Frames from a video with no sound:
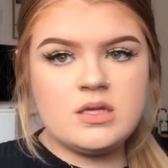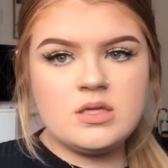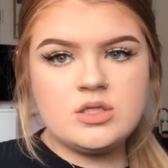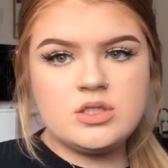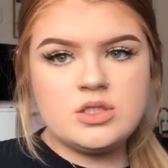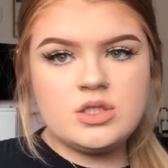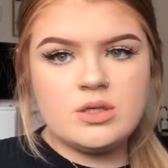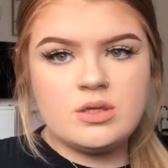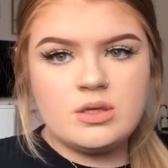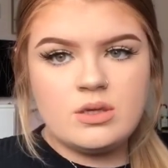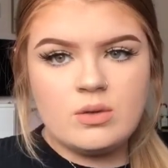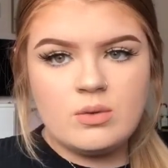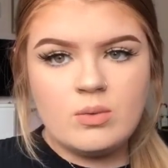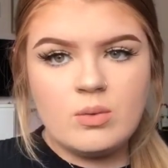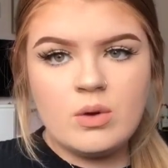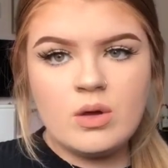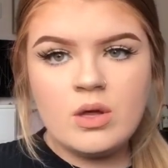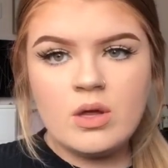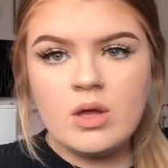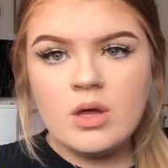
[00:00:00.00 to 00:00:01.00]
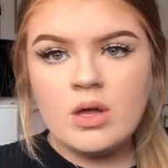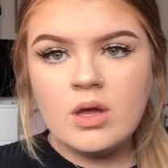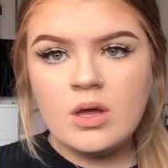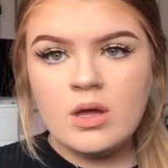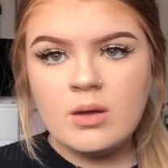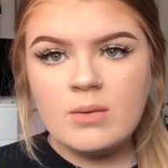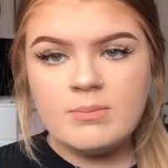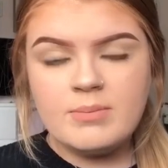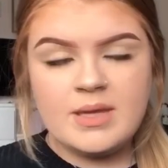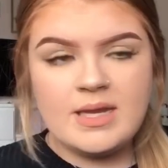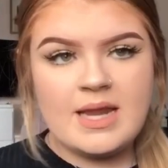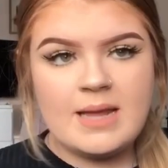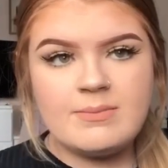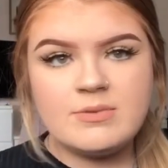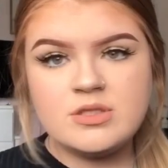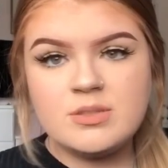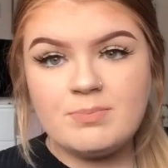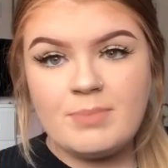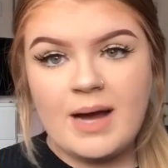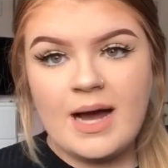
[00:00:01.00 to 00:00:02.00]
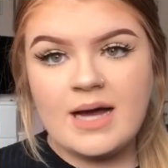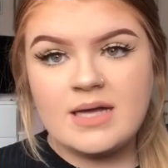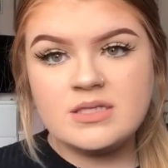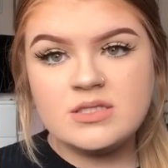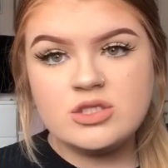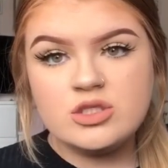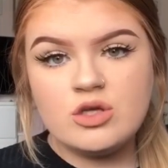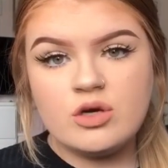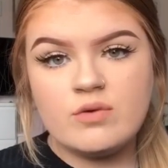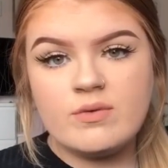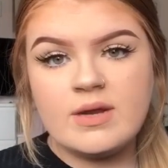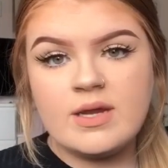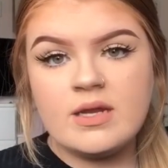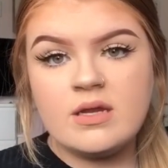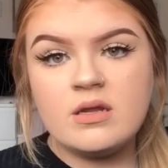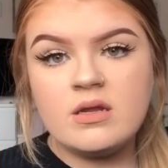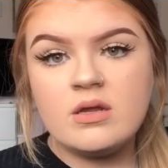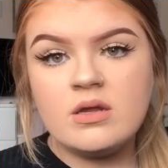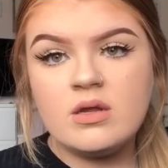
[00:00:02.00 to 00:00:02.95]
to being able to pass during